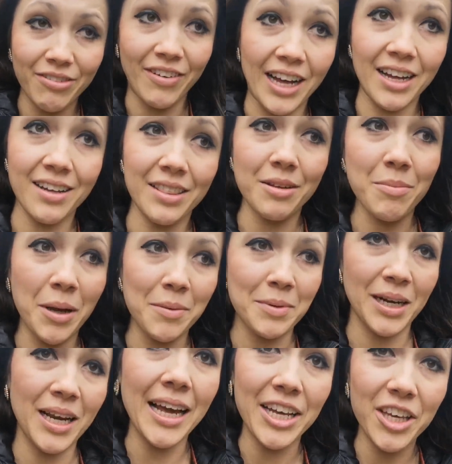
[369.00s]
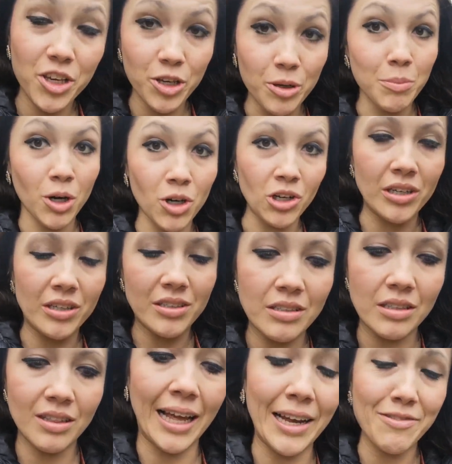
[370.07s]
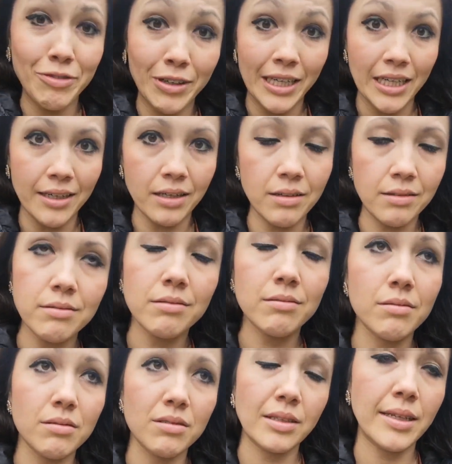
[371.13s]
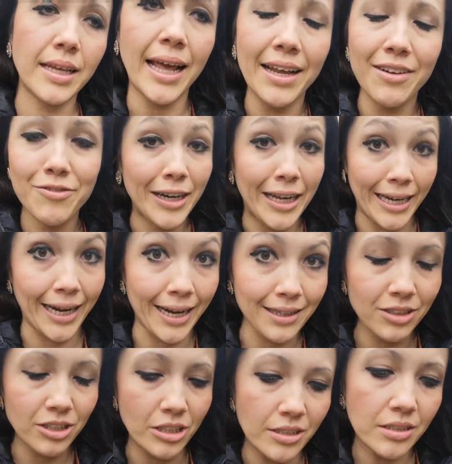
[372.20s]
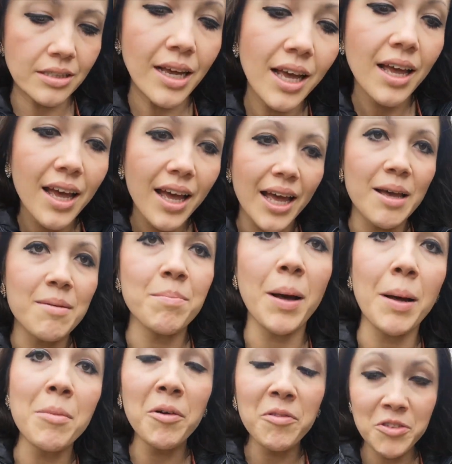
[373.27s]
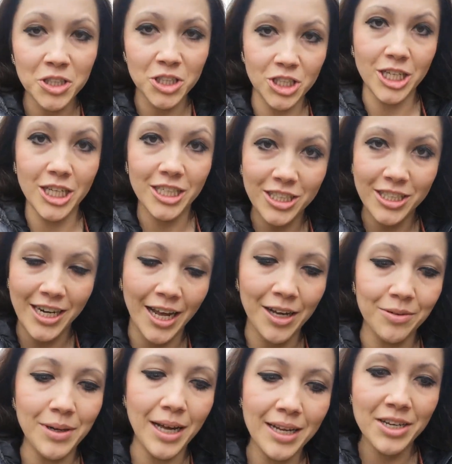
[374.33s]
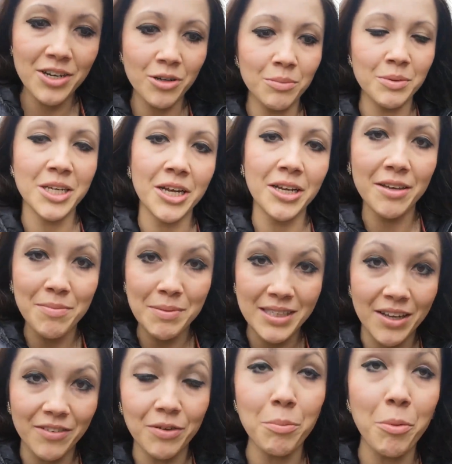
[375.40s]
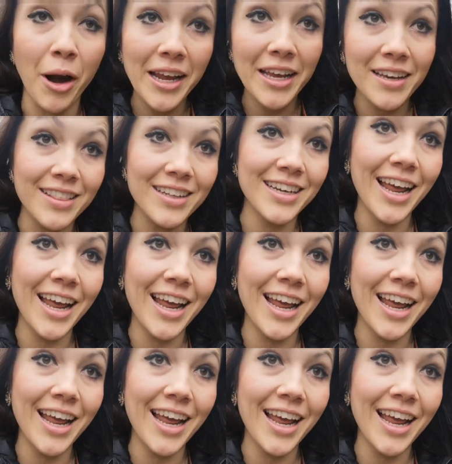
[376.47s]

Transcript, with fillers: fat at the moment, like humongous, like really getting really anxious um, but I'm off to church now I normally don't give myself a break in the